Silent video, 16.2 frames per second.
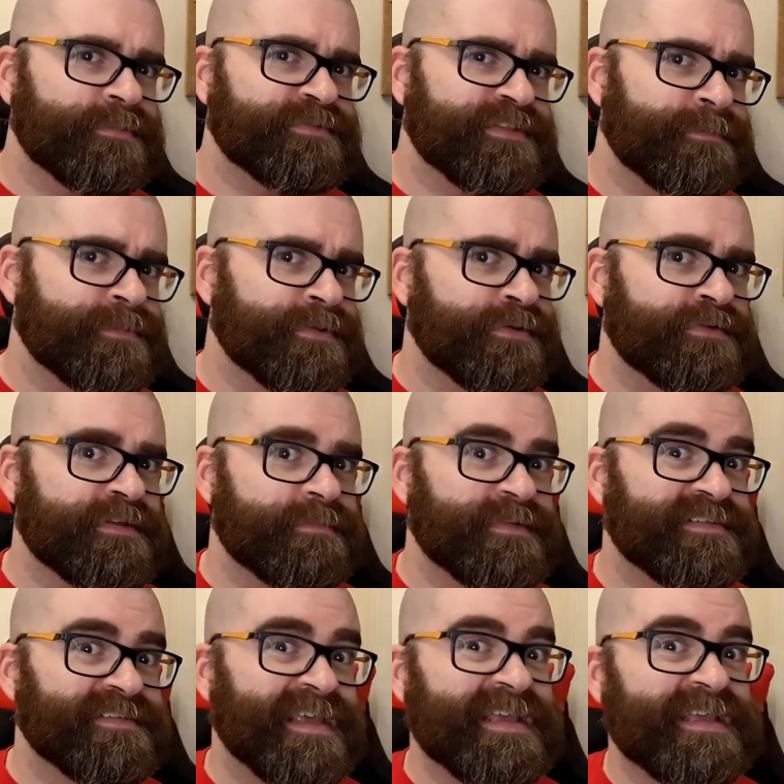up to the
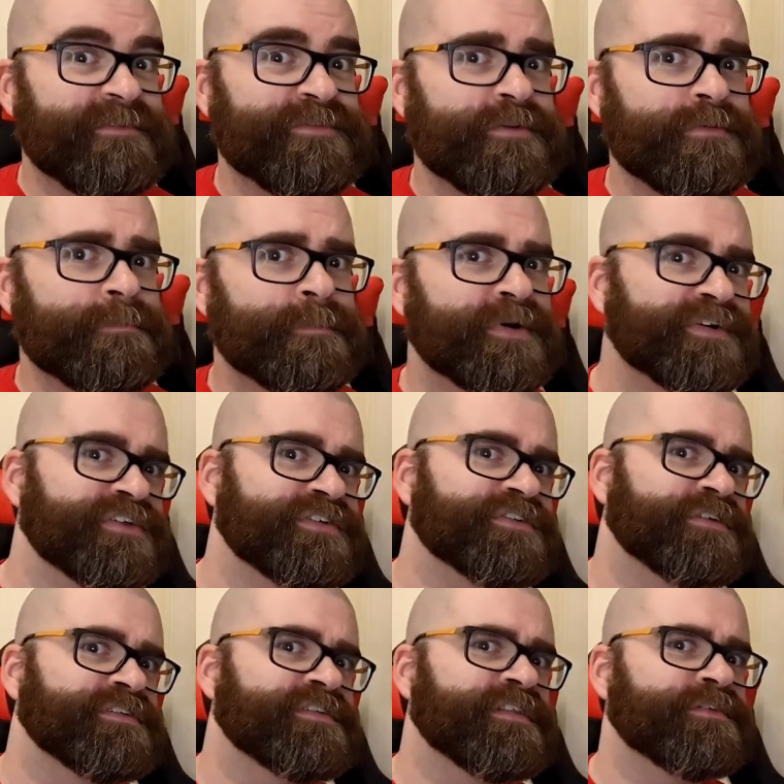podium and take a few body
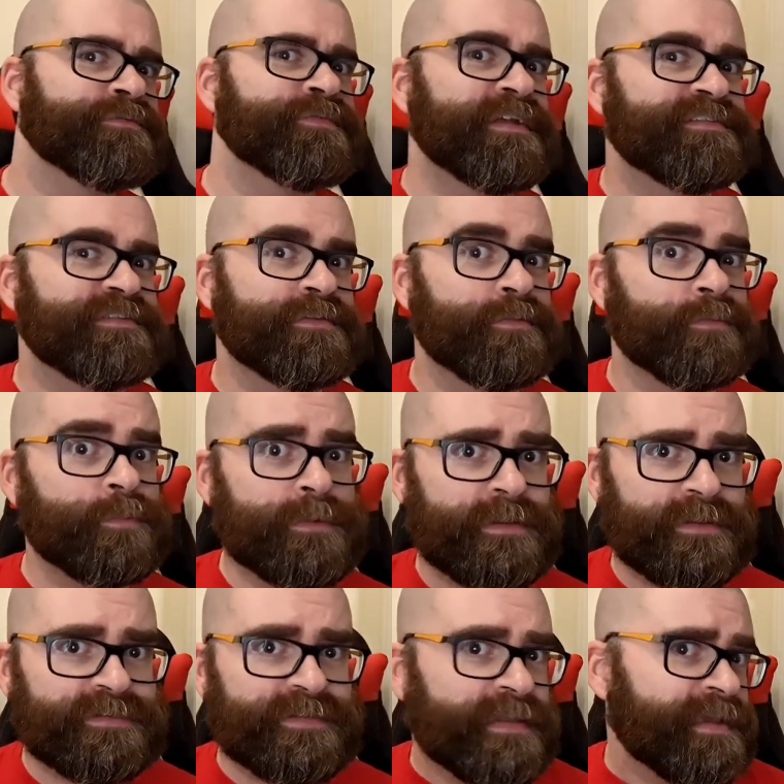shots at the rest of the
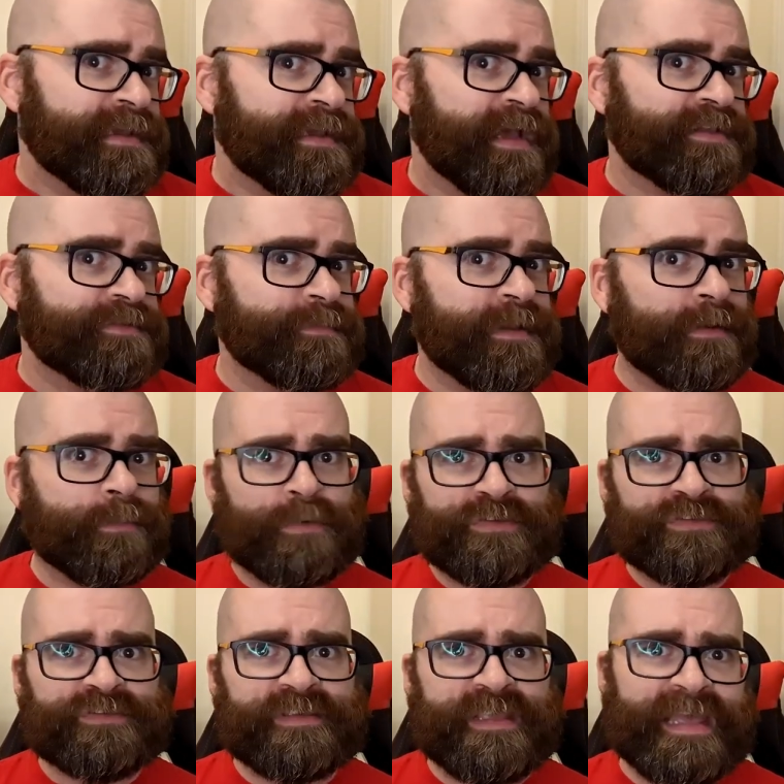world, as we are
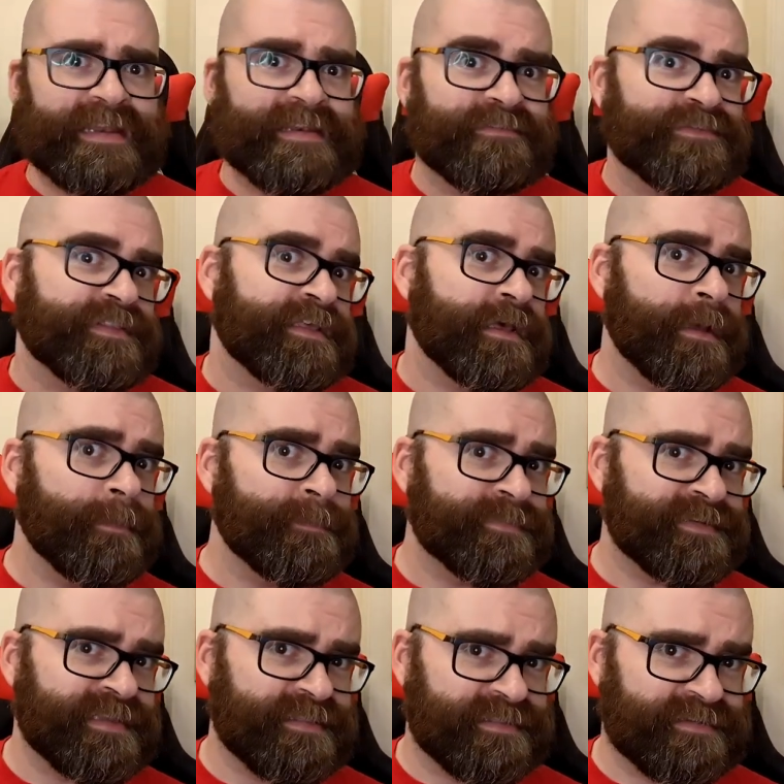once again, for the
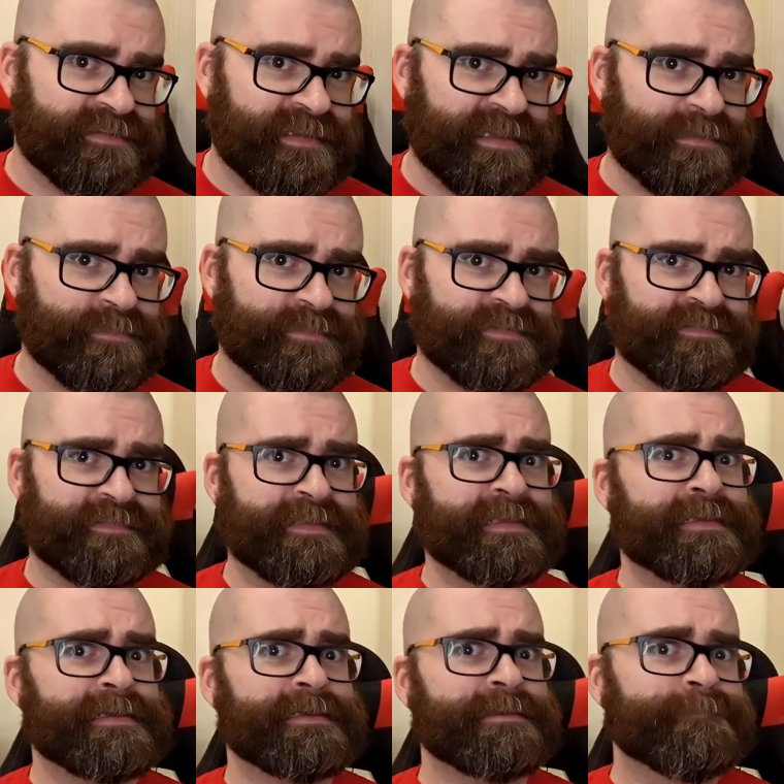umpteenth time this
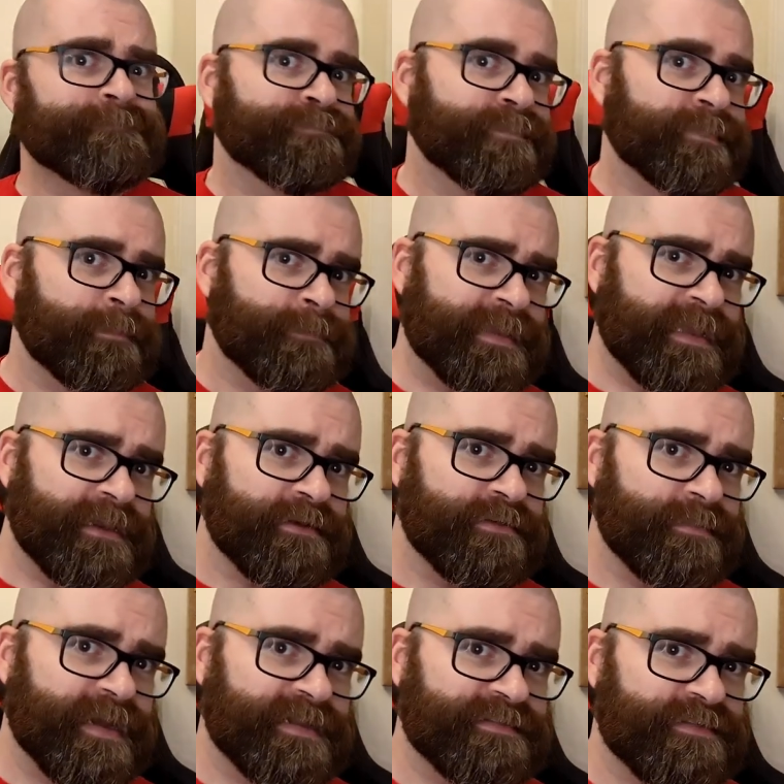year, being
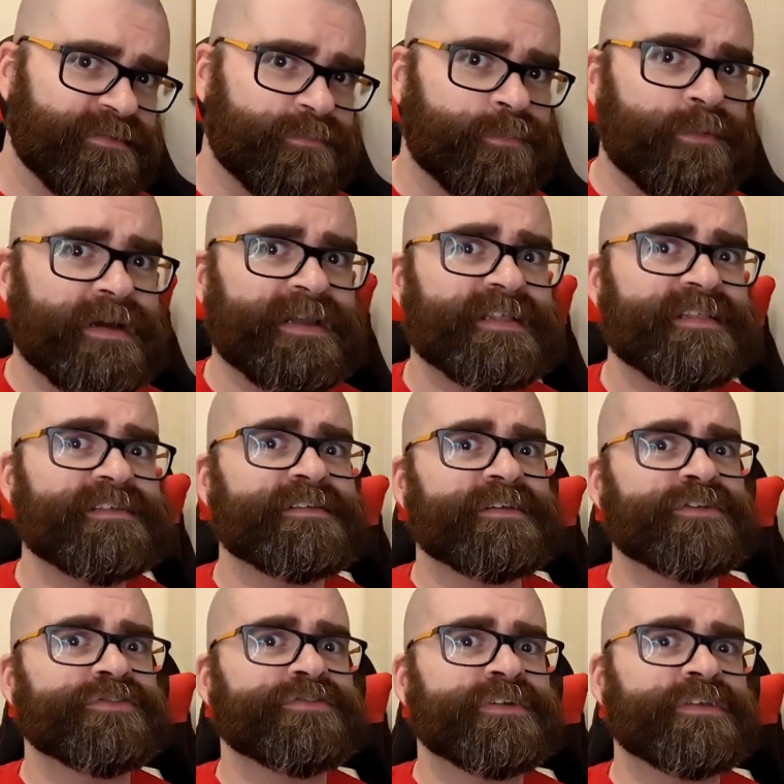reminded of why this
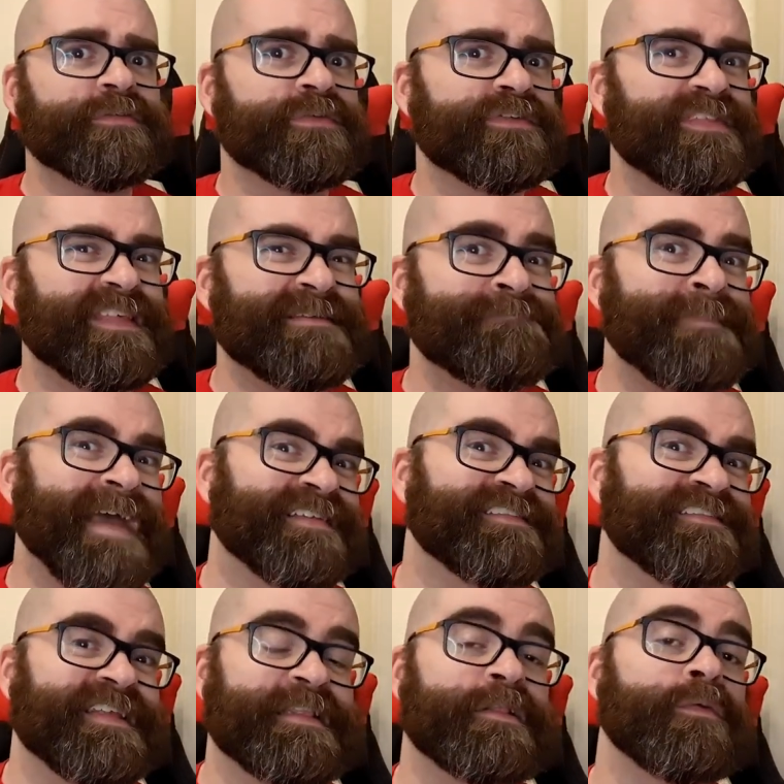country is one of the
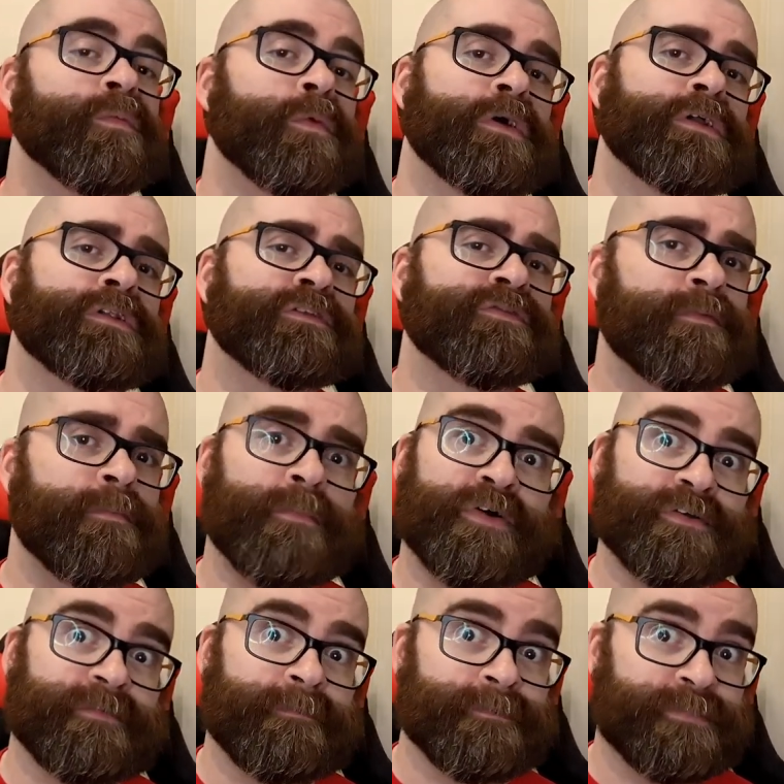best in the world for
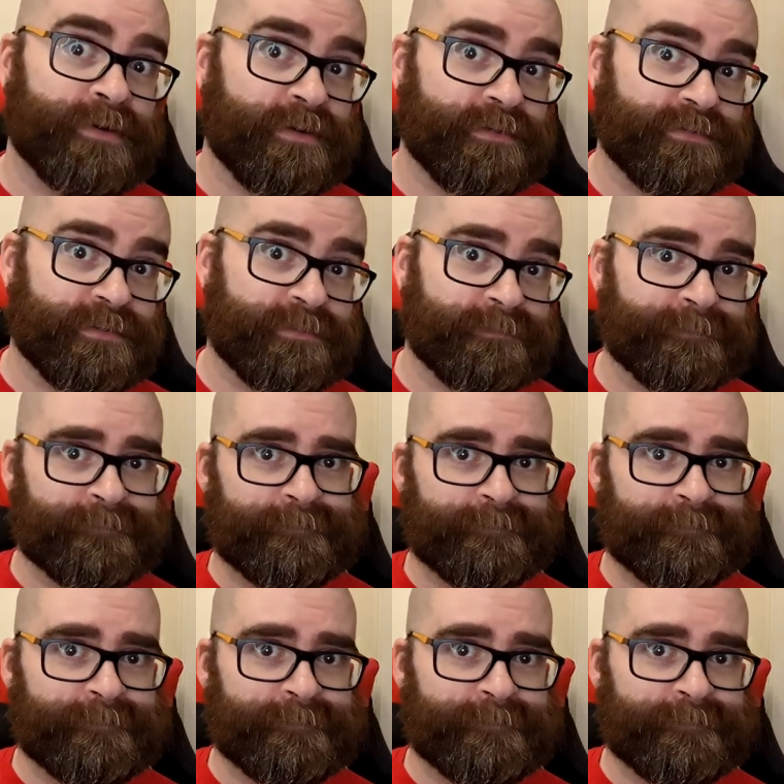modern prog.